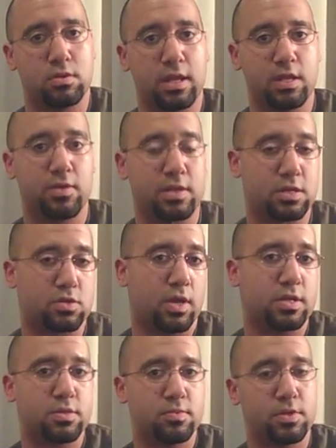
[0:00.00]
And you can
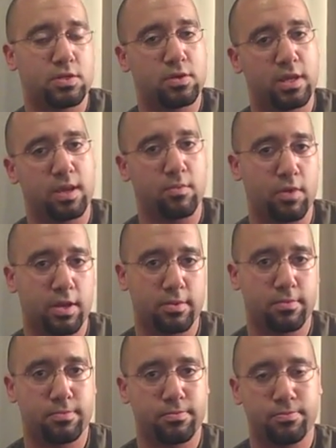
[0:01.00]
stretch them, but you can't break
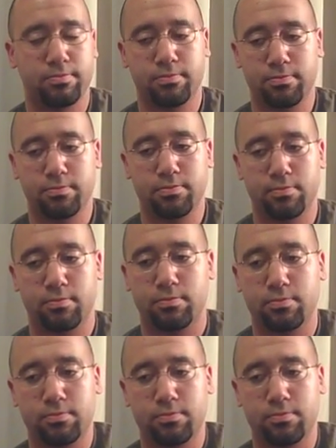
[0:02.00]
them.